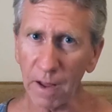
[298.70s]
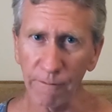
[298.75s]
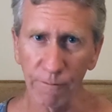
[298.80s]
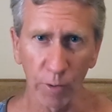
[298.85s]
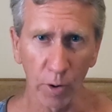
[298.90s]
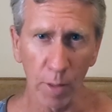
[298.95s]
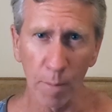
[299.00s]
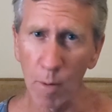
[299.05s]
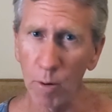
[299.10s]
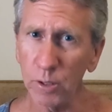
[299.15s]

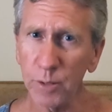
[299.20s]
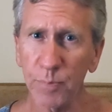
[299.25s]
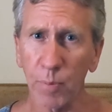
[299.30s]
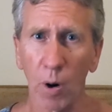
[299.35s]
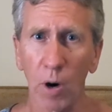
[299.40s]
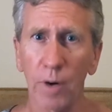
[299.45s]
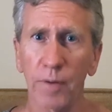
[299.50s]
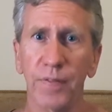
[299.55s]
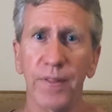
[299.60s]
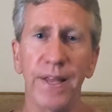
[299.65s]
for the most
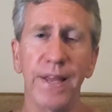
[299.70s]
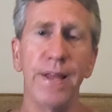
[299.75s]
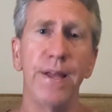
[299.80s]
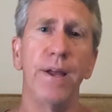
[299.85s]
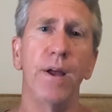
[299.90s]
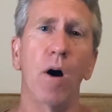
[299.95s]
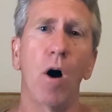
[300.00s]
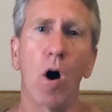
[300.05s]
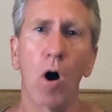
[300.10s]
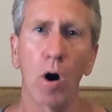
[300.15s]
part,
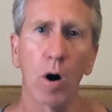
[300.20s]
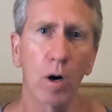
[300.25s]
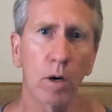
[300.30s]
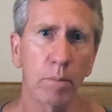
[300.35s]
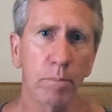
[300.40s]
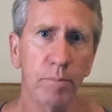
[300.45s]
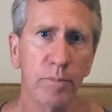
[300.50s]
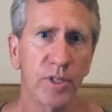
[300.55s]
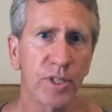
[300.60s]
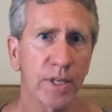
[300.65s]
the
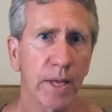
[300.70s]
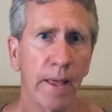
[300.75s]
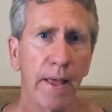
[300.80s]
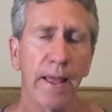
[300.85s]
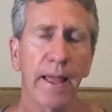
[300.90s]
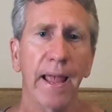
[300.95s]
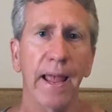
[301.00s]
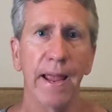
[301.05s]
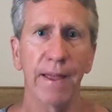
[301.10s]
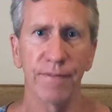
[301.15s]
arms
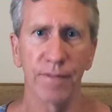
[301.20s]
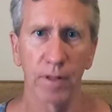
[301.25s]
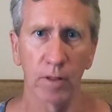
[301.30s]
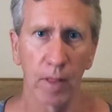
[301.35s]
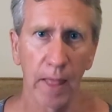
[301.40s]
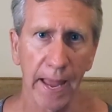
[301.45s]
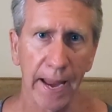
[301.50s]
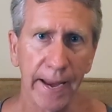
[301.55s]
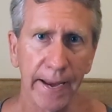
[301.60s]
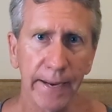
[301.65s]
and the
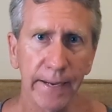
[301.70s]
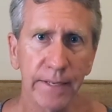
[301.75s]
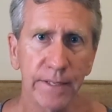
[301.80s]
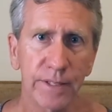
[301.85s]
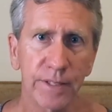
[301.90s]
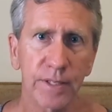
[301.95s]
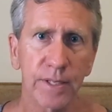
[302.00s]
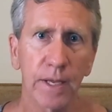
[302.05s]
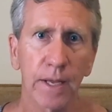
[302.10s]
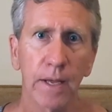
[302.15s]

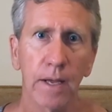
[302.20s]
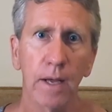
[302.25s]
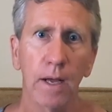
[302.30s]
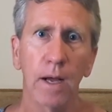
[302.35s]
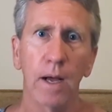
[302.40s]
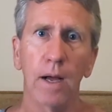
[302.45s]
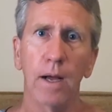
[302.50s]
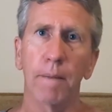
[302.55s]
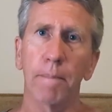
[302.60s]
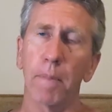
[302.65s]
legs
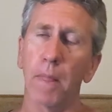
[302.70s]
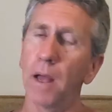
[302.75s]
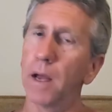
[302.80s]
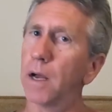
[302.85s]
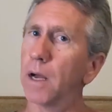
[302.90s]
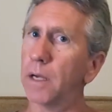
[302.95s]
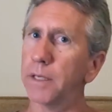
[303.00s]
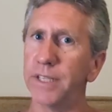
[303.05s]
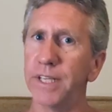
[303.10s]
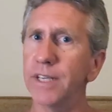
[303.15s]

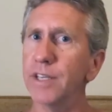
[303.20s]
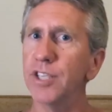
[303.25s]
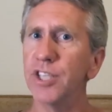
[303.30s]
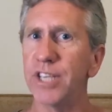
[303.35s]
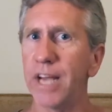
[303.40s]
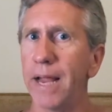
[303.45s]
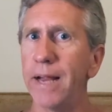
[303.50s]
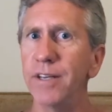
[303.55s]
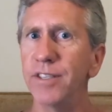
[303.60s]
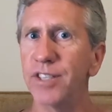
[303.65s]
uh, didn't
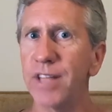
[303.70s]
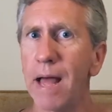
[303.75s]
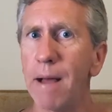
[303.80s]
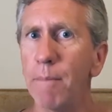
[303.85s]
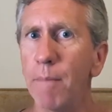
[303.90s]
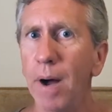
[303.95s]
change that